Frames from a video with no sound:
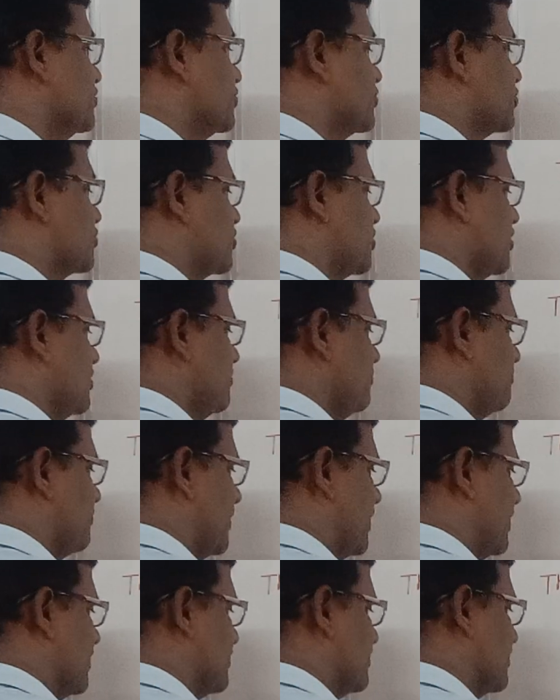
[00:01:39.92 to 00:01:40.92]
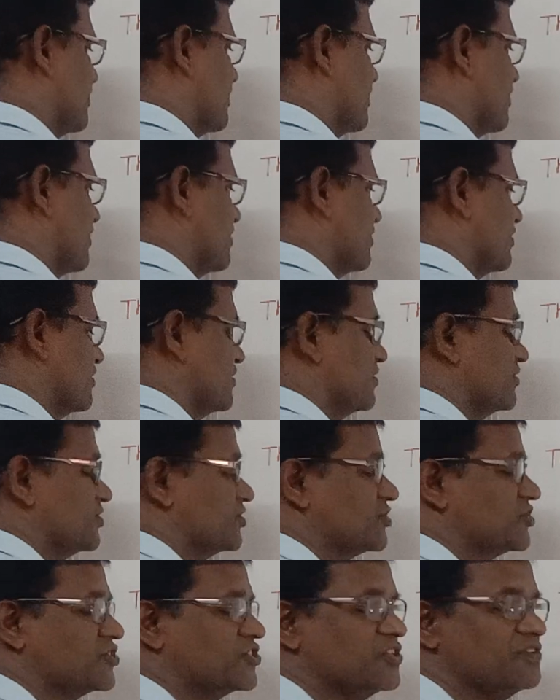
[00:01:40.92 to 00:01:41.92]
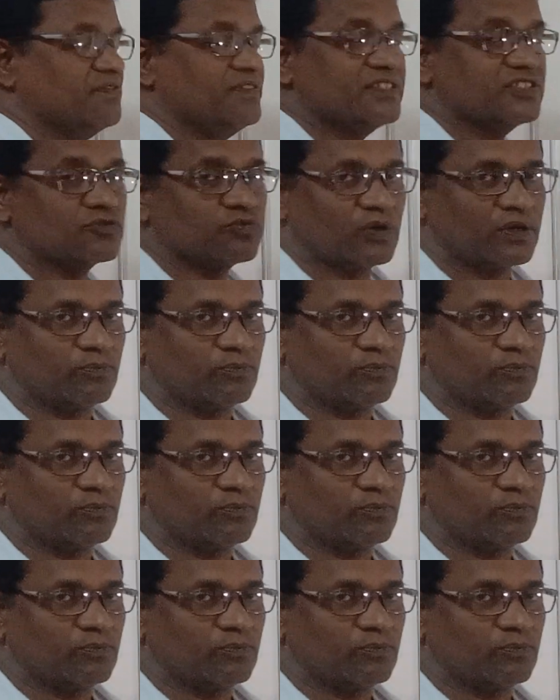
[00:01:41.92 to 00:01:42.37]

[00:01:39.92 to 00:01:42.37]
Steven Stevens,